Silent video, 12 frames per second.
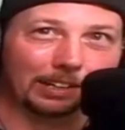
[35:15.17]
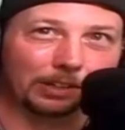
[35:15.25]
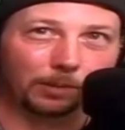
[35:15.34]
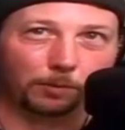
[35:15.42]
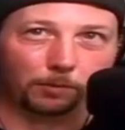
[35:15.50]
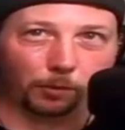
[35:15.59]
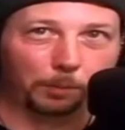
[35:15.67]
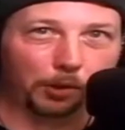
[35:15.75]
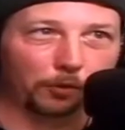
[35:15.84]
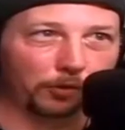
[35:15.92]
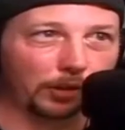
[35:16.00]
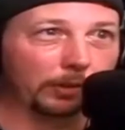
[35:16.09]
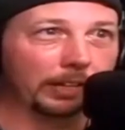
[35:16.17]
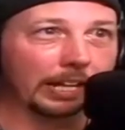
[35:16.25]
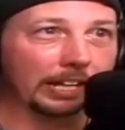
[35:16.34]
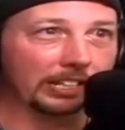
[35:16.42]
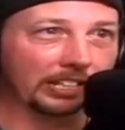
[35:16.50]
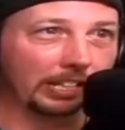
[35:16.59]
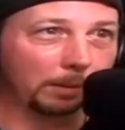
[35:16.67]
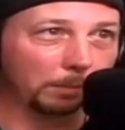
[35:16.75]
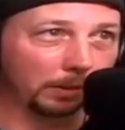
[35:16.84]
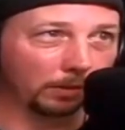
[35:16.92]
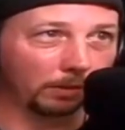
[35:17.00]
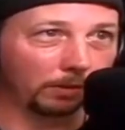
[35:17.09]
You, from your view, you can't see it,
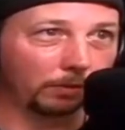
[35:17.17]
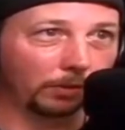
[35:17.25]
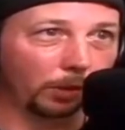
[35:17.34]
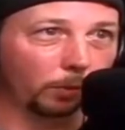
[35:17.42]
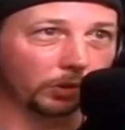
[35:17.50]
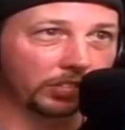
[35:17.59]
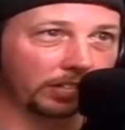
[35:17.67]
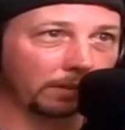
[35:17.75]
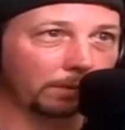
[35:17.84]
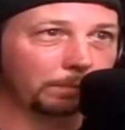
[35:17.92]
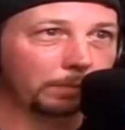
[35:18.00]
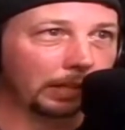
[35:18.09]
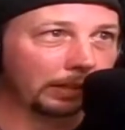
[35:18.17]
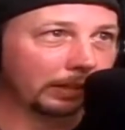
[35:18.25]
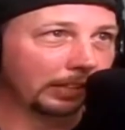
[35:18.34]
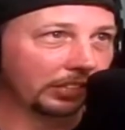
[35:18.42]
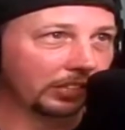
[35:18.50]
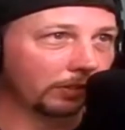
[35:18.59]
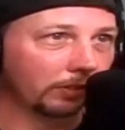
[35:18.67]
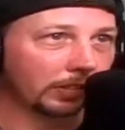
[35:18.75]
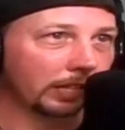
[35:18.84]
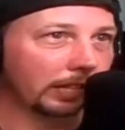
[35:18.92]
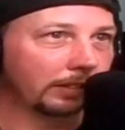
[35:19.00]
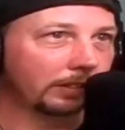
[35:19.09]
but the viewers there and the listeners,
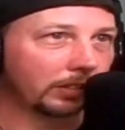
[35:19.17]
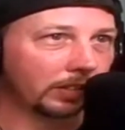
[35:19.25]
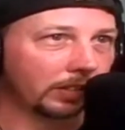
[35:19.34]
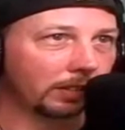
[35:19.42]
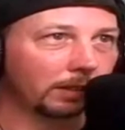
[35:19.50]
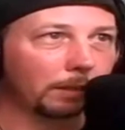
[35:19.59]
I got this